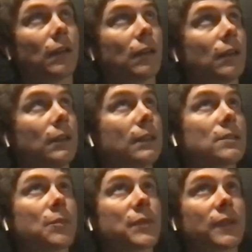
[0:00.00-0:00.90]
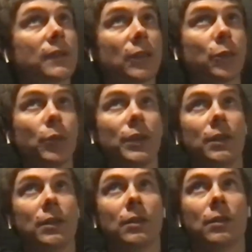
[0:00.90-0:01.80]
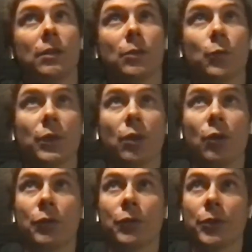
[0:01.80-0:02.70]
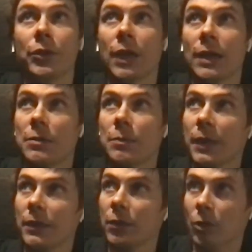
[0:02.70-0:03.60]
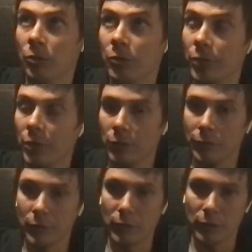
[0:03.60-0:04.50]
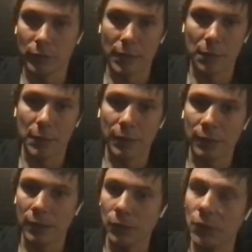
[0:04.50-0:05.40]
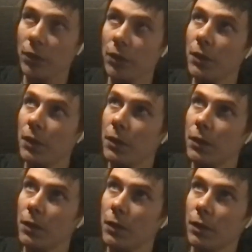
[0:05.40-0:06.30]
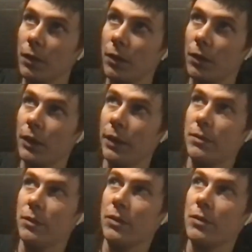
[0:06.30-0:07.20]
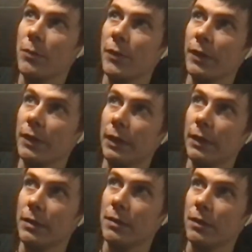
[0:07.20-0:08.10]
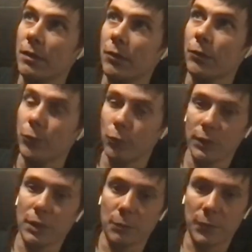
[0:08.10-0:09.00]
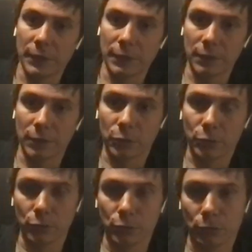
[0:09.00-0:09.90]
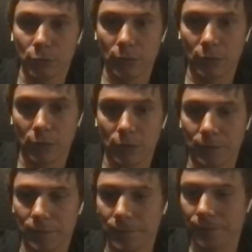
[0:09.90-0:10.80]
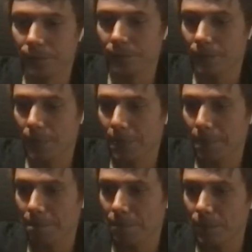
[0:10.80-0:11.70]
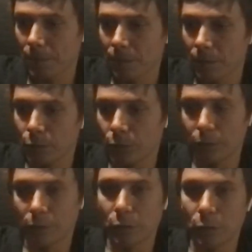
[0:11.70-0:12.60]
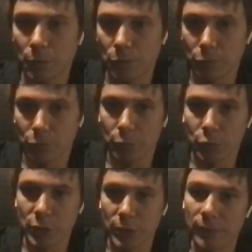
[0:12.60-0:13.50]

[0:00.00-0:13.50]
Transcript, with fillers: it is something that we we offer as part of, of uh, Airbyte Cloud. Uh, it is not something that is fully embedded into um, into the, the open source project. Not,